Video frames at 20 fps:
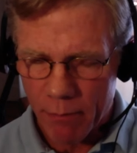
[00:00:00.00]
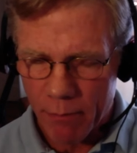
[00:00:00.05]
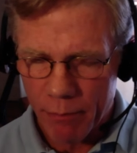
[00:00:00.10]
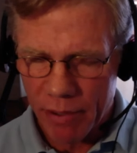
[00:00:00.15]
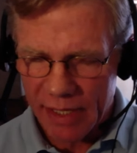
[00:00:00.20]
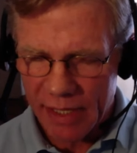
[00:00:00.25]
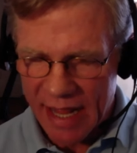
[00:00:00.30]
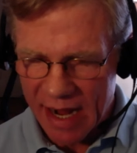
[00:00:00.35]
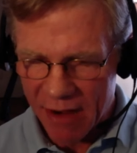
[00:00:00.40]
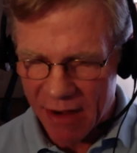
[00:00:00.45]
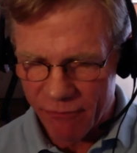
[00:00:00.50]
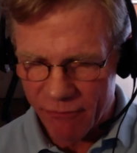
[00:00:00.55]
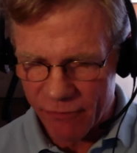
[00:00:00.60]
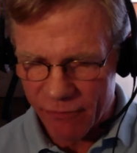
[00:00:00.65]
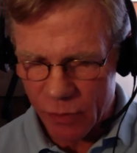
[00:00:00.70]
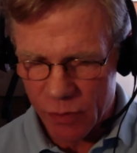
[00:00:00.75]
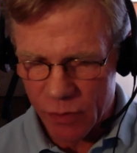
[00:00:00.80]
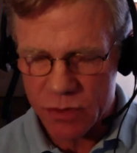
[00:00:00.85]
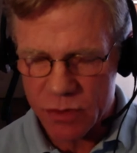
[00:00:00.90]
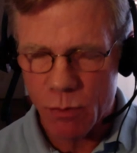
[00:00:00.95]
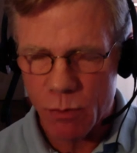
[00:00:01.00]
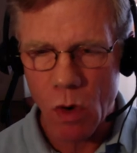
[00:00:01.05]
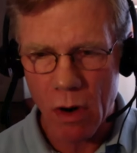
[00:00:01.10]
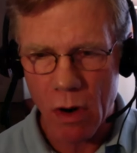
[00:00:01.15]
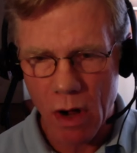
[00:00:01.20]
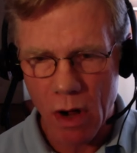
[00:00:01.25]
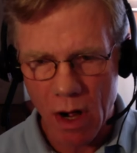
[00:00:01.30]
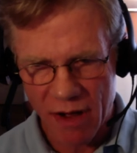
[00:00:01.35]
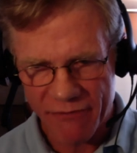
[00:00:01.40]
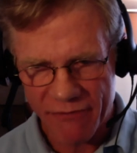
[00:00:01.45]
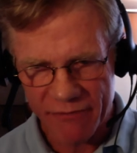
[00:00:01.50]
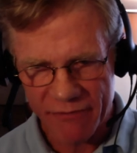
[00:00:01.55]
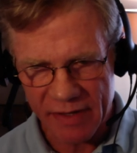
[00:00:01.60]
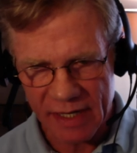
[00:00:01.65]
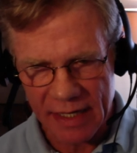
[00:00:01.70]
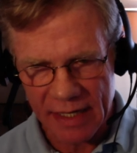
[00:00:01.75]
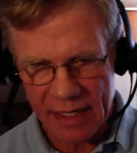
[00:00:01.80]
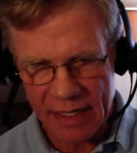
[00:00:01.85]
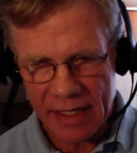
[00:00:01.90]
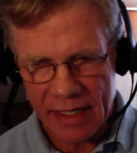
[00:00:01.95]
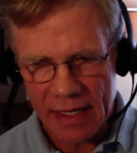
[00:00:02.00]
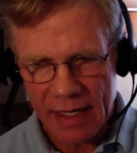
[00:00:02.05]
plant foods more often,